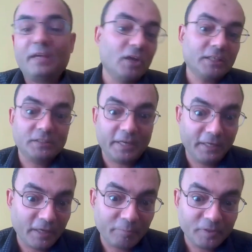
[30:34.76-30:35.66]
they lost
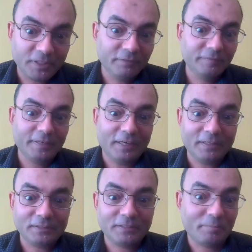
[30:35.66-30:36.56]
99% of it
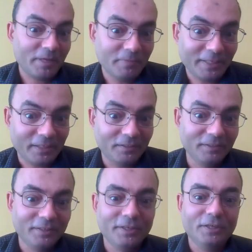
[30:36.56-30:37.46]
unless they pay money.
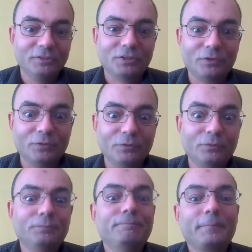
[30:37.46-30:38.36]
So
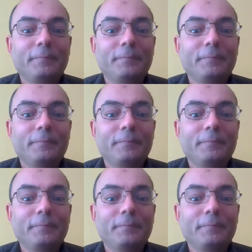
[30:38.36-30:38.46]
And they're